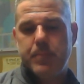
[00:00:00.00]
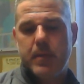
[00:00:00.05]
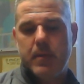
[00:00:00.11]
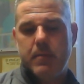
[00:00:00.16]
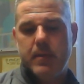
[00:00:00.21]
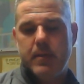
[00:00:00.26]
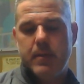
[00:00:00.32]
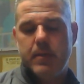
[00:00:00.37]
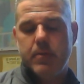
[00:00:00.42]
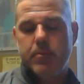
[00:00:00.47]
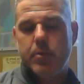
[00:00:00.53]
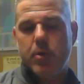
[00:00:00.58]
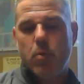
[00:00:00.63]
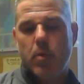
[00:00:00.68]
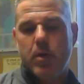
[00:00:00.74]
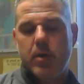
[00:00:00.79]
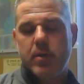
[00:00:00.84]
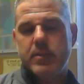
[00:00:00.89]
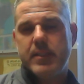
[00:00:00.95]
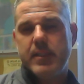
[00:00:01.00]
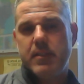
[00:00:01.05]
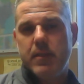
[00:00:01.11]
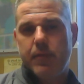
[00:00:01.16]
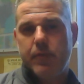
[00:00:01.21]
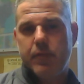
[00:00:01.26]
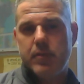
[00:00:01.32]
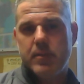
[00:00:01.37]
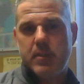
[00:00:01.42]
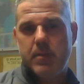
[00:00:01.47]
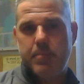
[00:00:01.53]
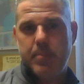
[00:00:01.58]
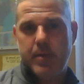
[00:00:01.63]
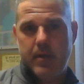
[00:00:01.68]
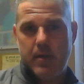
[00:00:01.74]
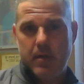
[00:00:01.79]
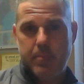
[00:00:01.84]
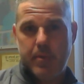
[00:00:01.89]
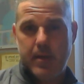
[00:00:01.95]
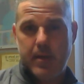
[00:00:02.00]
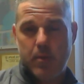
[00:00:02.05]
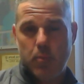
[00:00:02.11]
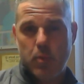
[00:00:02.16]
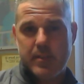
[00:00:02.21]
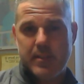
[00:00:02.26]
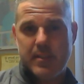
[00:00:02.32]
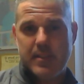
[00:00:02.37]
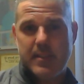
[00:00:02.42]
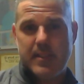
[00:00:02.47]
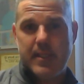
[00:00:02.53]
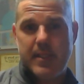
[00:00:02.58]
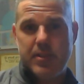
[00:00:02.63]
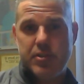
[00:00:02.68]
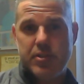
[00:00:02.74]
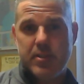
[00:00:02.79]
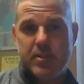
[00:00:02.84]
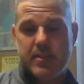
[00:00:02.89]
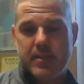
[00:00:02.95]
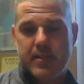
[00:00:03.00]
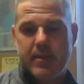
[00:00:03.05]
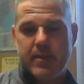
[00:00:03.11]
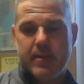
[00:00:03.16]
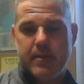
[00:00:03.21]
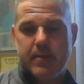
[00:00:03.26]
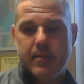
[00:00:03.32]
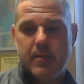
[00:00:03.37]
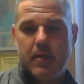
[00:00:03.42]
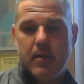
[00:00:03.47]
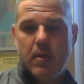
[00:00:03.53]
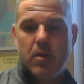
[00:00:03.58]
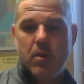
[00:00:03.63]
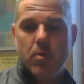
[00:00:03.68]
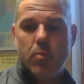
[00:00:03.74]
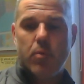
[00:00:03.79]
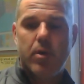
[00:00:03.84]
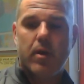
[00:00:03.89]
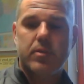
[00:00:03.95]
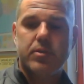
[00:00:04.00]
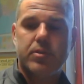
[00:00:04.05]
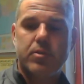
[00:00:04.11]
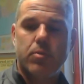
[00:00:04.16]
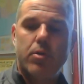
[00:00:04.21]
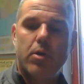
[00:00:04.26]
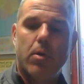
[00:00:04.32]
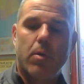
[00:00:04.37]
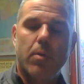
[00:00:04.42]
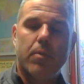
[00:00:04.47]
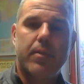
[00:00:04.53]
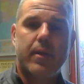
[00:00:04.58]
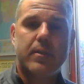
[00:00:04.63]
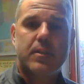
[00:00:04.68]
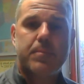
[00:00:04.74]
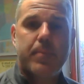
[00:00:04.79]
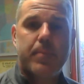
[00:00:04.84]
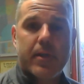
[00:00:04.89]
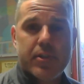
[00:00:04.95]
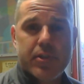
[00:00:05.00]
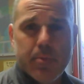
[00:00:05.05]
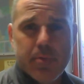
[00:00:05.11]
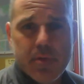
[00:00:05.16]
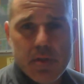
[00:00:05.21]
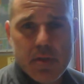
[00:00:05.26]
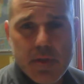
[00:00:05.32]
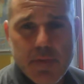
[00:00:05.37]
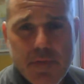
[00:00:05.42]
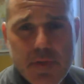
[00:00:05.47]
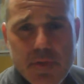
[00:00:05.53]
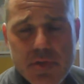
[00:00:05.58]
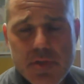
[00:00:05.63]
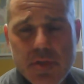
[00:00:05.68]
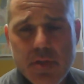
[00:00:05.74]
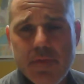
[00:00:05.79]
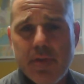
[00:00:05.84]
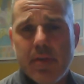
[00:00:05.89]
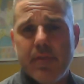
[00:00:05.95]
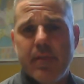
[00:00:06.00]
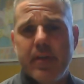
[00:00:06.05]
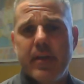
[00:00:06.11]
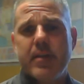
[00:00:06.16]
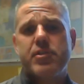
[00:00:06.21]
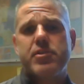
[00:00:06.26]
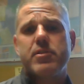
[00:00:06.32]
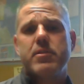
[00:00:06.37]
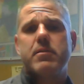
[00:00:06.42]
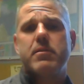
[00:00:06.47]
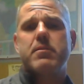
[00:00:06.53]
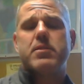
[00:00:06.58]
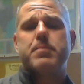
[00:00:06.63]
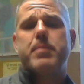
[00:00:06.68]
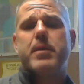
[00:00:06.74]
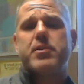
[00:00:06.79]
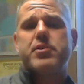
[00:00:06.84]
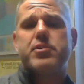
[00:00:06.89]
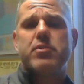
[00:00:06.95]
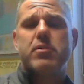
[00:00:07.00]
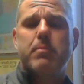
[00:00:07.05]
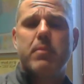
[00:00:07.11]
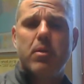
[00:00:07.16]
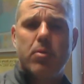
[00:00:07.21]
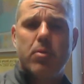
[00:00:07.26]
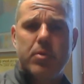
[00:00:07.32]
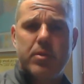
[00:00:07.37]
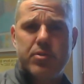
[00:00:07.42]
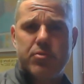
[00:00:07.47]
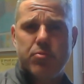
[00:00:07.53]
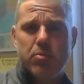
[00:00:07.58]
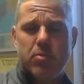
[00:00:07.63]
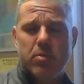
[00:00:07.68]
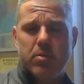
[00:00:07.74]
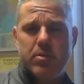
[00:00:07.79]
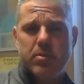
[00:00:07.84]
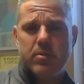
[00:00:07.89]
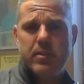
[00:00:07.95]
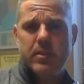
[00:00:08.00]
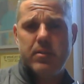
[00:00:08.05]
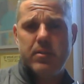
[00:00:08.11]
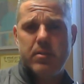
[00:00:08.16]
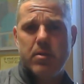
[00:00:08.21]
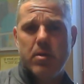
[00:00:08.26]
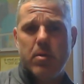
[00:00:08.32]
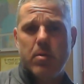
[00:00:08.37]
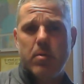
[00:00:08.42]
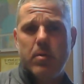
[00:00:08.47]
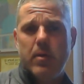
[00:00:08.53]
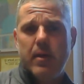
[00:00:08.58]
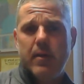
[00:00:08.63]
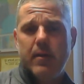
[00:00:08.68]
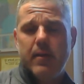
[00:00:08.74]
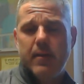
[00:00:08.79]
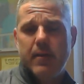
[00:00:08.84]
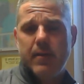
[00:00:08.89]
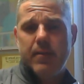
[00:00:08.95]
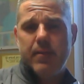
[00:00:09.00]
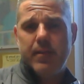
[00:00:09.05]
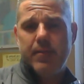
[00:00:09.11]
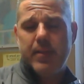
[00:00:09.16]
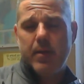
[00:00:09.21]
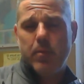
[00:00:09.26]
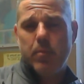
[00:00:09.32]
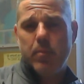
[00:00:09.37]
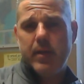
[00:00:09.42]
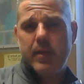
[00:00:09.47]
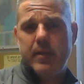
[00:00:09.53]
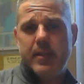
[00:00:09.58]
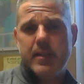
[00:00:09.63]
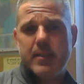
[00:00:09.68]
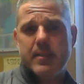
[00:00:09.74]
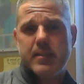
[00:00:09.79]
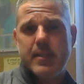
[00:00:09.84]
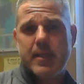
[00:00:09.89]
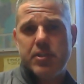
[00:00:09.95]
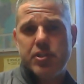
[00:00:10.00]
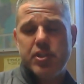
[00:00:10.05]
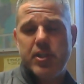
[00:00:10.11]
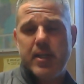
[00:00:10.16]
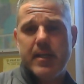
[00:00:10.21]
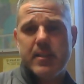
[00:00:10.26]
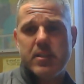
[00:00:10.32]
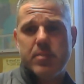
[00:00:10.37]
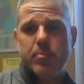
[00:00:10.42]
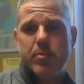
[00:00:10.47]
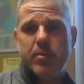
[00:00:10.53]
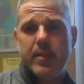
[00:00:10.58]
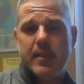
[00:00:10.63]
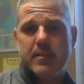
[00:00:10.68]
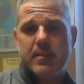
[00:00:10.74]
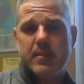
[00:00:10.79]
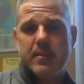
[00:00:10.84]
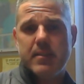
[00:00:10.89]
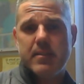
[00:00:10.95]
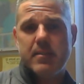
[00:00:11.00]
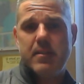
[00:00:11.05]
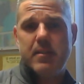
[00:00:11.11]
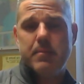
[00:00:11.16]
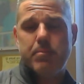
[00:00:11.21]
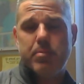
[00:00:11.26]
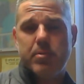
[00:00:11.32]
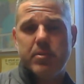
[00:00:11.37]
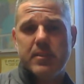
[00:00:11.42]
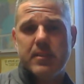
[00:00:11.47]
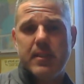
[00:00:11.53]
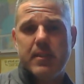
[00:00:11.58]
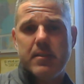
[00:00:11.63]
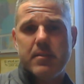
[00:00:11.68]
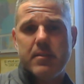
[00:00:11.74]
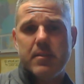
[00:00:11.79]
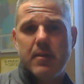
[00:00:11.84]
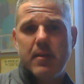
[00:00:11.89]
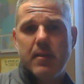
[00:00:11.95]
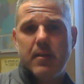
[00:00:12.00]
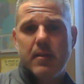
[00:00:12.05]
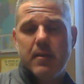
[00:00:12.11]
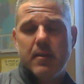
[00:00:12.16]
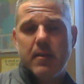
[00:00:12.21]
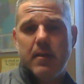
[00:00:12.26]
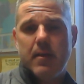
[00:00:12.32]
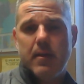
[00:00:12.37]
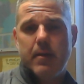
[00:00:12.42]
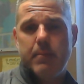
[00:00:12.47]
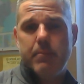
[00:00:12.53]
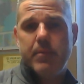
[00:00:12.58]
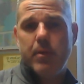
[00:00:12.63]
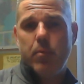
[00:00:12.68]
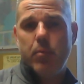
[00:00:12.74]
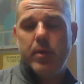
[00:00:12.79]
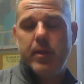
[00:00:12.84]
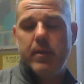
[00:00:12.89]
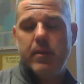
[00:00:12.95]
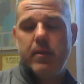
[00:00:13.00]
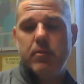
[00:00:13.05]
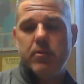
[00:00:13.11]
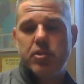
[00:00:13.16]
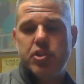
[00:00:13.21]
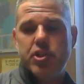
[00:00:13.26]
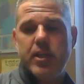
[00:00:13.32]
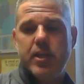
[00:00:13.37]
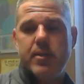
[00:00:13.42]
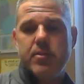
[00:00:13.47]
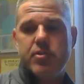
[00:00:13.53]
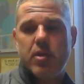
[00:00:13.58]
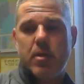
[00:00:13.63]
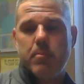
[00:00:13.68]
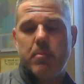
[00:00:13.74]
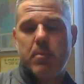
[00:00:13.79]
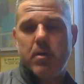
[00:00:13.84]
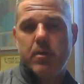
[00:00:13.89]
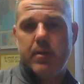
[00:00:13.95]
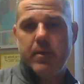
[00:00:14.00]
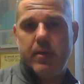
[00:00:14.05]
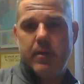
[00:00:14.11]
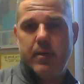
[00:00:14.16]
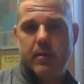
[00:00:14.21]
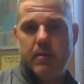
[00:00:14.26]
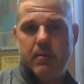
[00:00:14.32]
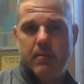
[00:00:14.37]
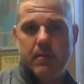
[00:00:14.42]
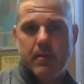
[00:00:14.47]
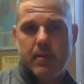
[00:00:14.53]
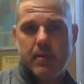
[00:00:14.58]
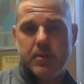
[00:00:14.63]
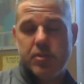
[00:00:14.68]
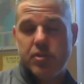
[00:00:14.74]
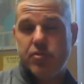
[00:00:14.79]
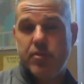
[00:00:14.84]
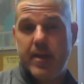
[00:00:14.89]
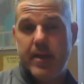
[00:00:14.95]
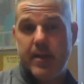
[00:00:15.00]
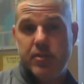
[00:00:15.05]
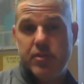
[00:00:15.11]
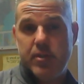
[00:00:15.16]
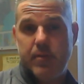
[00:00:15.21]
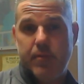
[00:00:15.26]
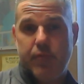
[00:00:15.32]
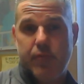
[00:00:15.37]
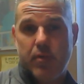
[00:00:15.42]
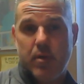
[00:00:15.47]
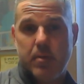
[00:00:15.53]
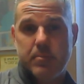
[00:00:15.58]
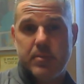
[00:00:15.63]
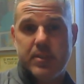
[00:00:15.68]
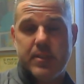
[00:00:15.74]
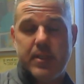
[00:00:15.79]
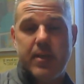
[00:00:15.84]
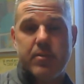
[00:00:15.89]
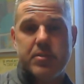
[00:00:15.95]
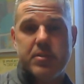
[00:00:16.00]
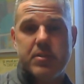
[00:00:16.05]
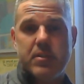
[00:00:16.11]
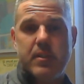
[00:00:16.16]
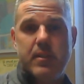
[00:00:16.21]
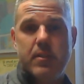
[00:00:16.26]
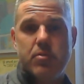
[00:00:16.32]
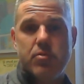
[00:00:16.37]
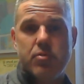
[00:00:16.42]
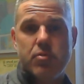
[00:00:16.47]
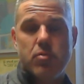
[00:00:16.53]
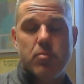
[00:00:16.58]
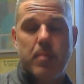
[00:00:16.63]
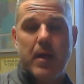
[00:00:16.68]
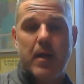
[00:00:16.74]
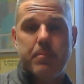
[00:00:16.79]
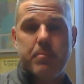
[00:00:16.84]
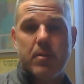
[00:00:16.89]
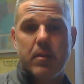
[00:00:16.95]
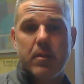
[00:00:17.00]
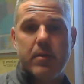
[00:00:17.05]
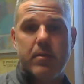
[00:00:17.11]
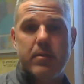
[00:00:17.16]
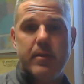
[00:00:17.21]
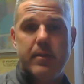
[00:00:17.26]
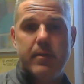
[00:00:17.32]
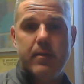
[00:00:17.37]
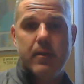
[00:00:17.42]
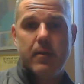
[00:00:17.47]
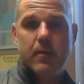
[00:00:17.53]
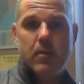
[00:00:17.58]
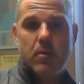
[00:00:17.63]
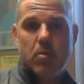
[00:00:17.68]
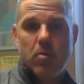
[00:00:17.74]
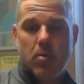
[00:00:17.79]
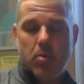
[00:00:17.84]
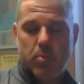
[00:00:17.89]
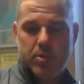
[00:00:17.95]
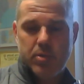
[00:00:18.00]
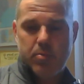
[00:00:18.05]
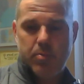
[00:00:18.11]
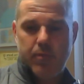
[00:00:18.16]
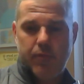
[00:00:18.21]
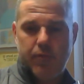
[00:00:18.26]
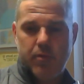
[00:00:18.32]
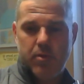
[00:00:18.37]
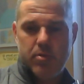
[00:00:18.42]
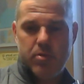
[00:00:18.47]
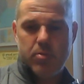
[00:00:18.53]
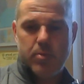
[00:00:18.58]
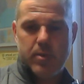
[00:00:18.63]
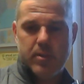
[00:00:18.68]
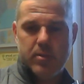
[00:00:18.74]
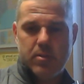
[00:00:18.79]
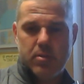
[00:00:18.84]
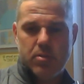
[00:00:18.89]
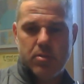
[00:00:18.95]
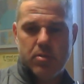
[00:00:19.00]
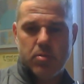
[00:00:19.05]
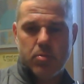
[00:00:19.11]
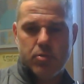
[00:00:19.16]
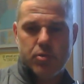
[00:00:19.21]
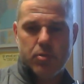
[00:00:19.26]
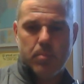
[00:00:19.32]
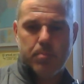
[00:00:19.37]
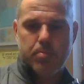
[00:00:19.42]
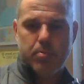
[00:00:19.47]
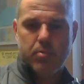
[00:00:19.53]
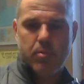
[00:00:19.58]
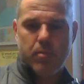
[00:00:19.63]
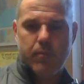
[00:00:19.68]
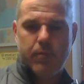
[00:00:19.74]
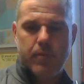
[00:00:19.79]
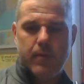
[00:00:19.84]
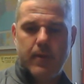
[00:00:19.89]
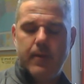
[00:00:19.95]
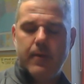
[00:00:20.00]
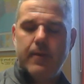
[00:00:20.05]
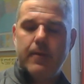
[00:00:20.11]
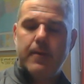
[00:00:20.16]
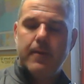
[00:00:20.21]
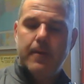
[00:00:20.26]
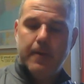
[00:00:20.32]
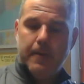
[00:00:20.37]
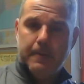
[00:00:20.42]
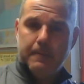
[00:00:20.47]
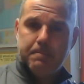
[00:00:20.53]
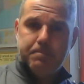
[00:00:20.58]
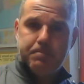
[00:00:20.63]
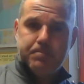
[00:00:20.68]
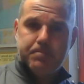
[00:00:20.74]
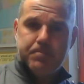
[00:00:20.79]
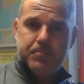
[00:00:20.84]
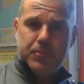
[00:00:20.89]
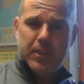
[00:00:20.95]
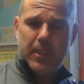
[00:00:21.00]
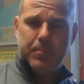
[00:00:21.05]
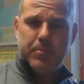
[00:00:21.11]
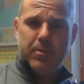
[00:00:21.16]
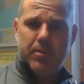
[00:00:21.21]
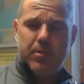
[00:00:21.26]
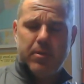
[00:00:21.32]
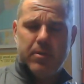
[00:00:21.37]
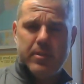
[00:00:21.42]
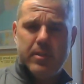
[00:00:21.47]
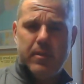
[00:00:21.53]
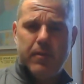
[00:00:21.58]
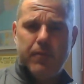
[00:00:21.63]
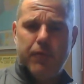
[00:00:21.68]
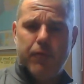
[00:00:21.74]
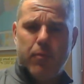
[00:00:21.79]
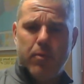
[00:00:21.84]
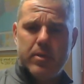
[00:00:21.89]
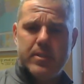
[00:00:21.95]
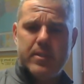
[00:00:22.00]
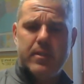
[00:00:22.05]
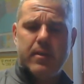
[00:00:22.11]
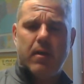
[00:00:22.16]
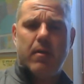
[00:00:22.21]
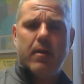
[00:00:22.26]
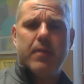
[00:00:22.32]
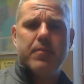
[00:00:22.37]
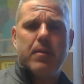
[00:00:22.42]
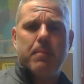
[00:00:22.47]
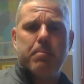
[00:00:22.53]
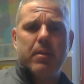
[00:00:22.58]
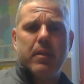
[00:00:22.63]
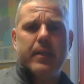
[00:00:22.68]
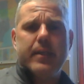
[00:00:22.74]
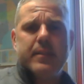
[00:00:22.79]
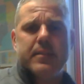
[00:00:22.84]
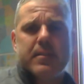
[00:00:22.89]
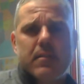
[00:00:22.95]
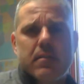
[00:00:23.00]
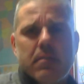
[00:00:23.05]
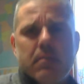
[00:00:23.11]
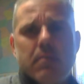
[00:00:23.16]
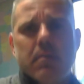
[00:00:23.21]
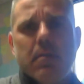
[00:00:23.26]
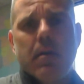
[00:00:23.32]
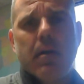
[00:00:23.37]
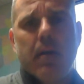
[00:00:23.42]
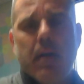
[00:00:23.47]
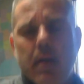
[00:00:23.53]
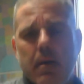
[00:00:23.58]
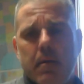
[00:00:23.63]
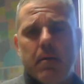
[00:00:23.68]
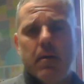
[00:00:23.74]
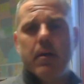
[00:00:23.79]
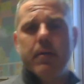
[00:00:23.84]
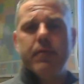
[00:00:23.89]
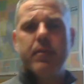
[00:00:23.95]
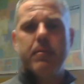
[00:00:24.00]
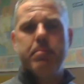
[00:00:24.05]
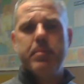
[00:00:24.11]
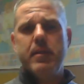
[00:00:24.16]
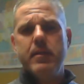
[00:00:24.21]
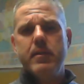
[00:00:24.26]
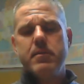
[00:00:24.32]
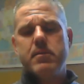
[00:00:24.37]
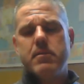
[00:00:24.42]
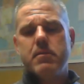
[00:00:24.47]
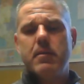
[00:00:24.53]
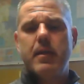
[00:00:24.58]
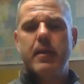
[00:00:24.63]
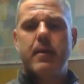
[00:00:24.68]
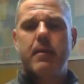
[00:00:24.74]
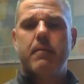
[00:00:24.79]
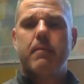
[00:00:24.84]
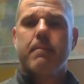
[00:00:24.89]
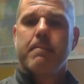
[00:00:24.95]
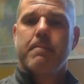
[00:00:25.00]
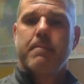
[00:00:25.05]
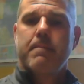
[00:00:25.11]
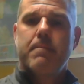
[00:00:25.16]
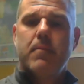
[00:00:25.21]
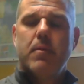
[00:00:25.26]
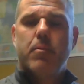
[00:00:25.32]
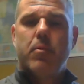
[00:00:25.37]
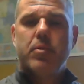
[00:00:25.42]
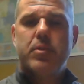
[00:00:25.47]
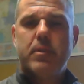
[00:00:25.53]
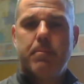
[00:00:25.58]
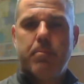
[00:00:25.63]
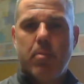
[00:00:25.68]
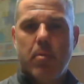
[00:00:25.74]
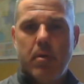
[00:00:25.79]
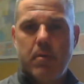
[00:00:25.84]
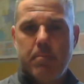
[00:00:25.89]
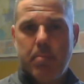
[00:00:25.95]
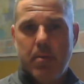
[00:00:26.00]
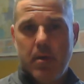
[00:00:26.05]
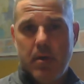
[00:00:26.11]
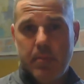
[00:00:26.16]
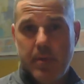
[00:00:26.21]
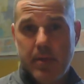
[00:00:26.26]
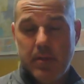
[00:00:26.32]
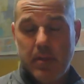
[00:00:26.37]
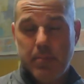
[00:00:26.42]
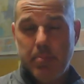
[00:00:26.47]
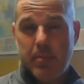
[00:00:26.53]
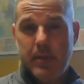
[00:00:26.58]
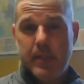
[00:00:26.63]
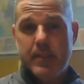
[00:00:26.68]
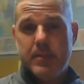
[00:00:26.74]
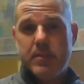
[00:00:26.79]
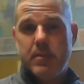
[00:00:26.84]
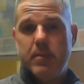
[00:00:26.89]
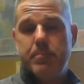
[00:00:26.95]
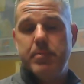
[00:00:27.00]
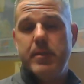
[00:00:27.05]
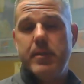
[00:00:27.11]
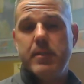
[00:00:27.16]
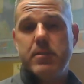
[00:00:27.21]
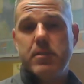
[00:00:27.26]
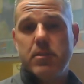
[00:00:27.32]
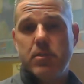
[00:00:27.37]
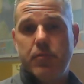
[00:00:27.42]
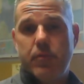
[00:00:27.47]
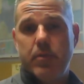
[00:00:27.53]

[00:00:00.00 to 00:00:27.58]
it requires a difference dependent upon what stage is it in. We also know that, especially with the diffusion of innovation, especially Maloney's rule, you'll need to know that when it hits that chasm or that 16%, that we change our marketing strategy from scarcity to popularity, or what's referred to as social proof. Chapter 13 and 14 are on the place of the P's, and the most important part about the place of the P's is for